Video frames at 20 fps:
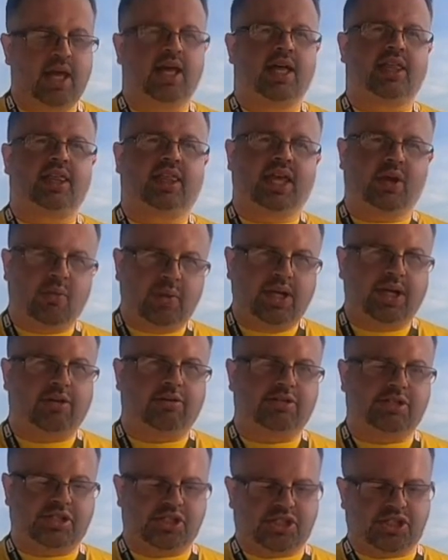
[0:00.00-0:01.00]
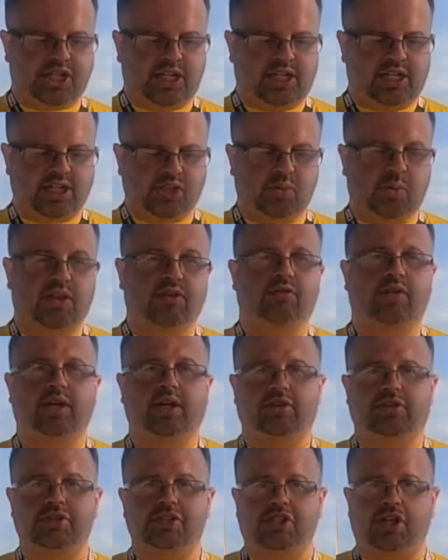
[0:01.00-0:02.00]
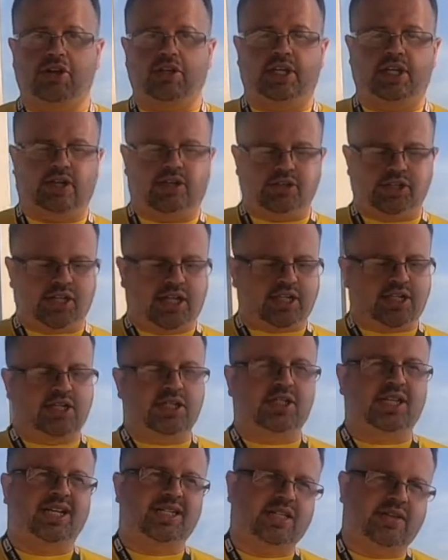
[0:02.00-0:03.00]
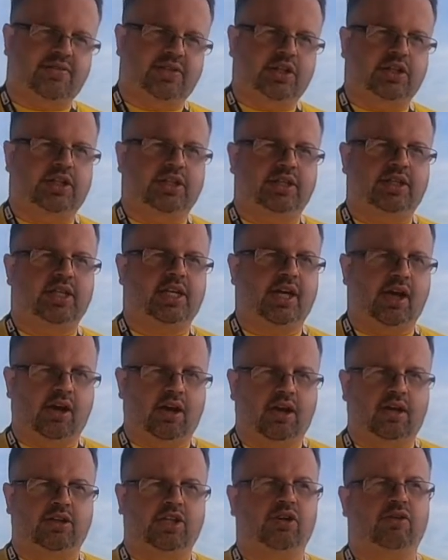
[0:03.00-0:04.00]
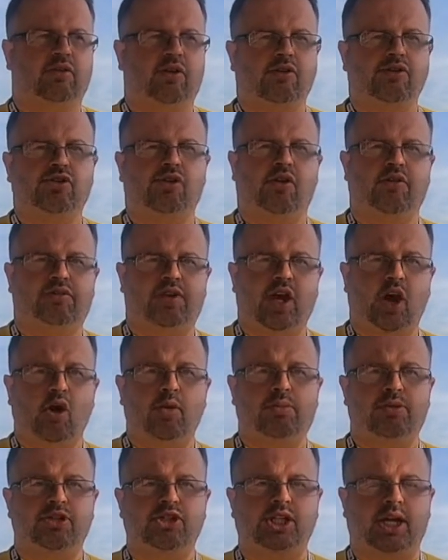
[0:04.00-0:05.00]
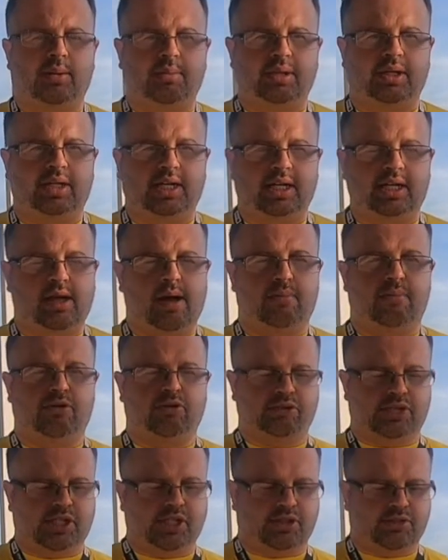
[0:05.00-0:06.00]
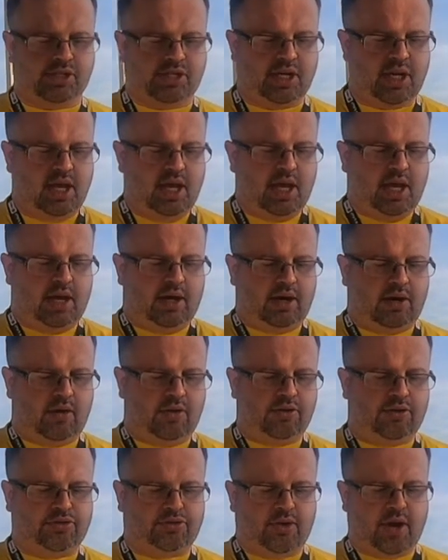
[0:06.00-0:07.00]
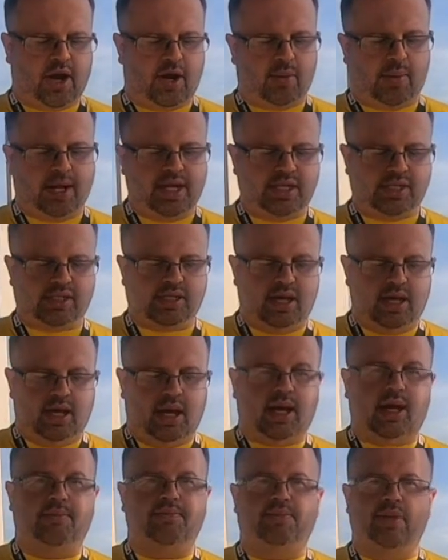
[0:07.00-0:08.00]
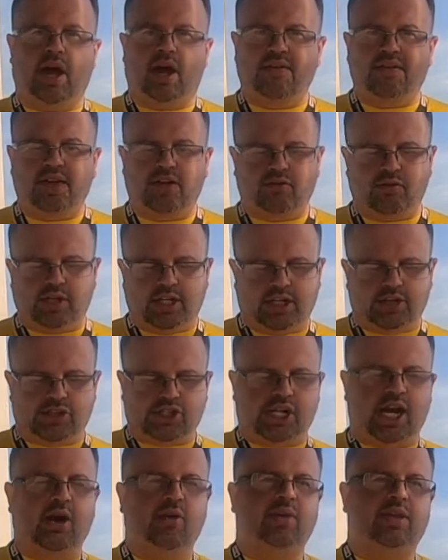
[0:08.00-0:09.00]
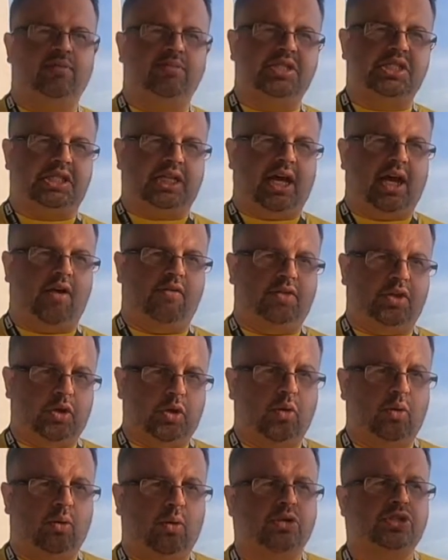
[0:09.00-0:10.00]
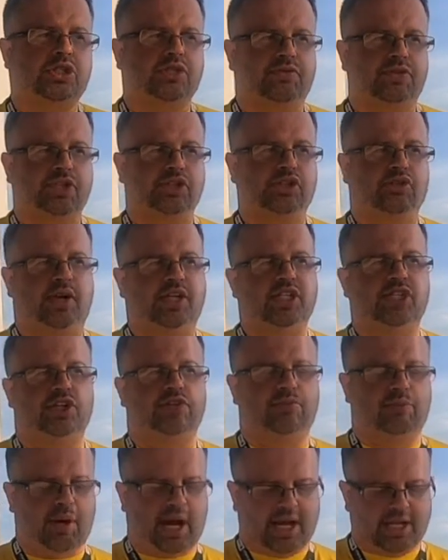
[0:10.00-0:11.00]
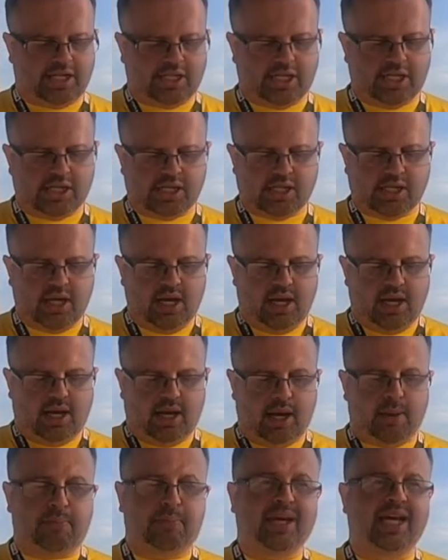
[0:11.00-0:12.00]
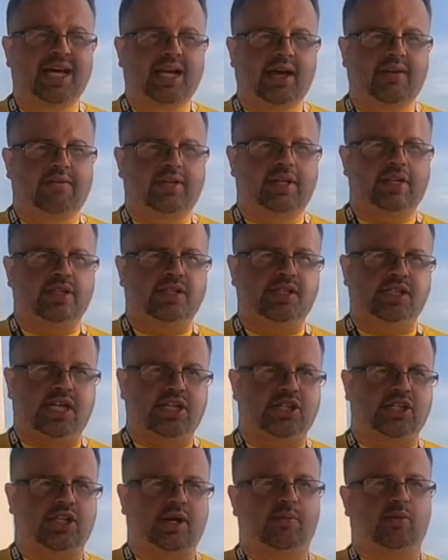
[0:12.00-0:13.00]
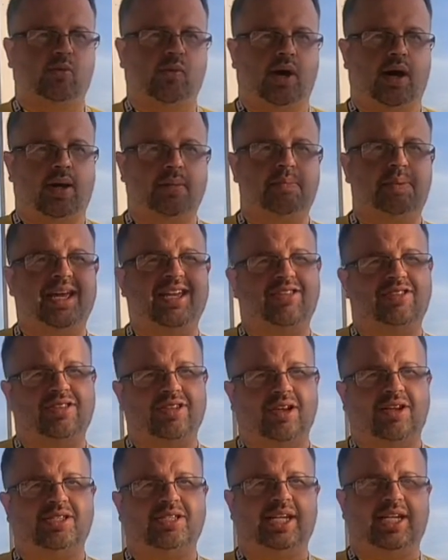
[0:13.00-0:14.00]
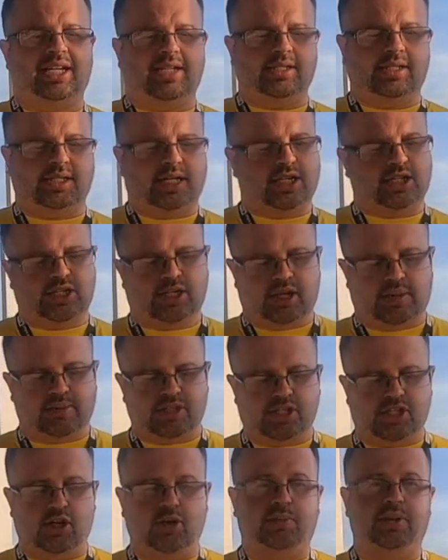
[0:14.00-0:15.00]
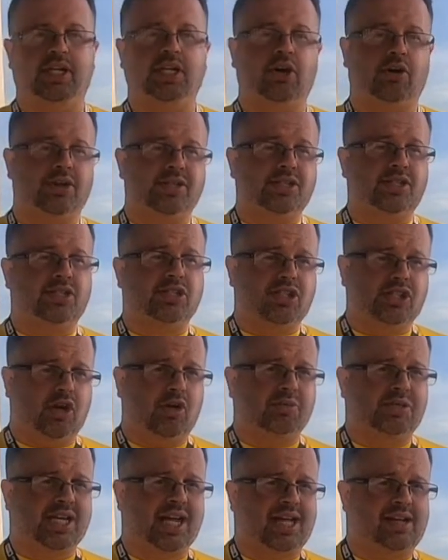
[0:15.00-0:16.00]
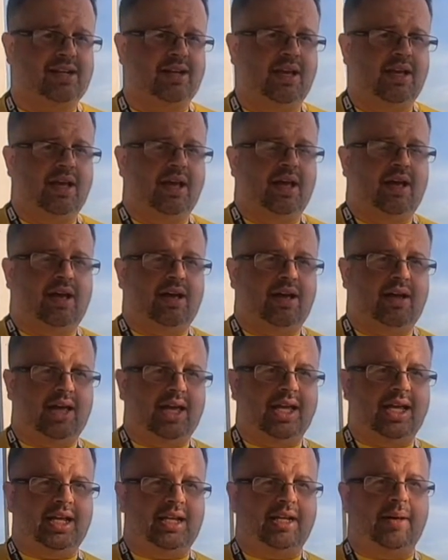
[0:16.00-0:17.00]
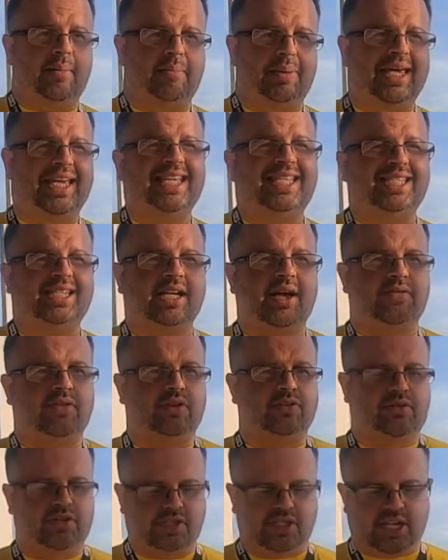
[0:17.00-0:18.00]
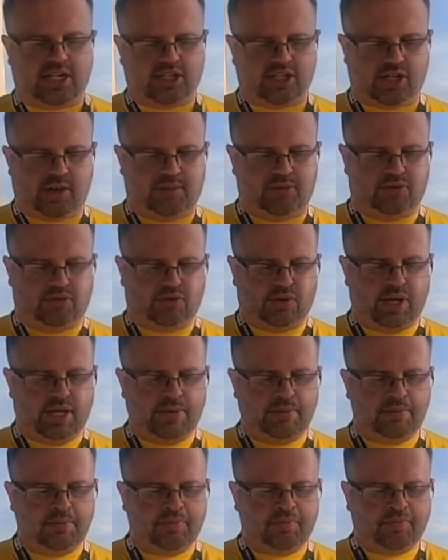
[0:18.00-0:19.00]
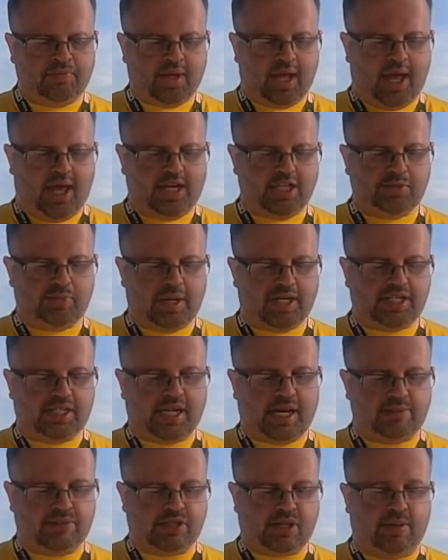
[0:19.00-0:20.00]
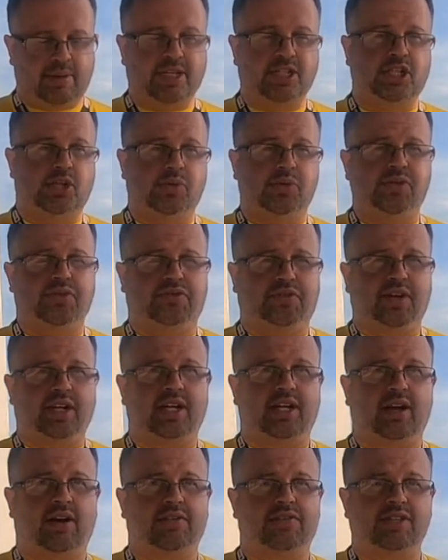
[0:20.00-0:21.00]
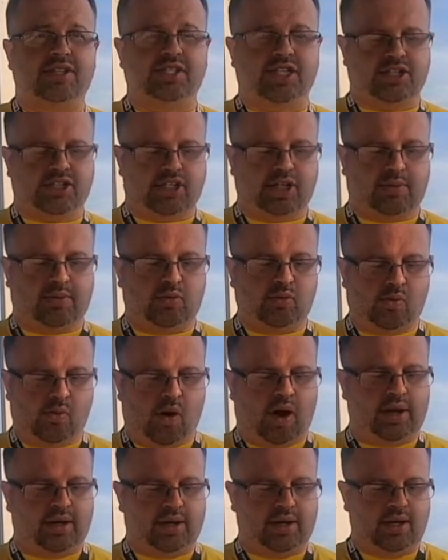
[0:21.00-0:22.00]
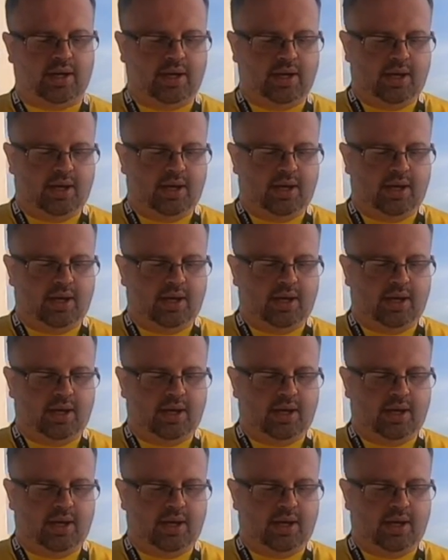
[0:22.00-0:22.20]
Then we get on to seniors, where they're running on the Sodi Kart chassis. So let's have a look at the Euro Trophy Open champion, Ilian Brunsils, on the 308. I've had a really good chat with him today over the course of the duration of practice. P11 in session number 1, P13 in session number 2, but he got into the top 10 in P7 for session number 3, and his best lap time actually was, fun enough, in session number 1.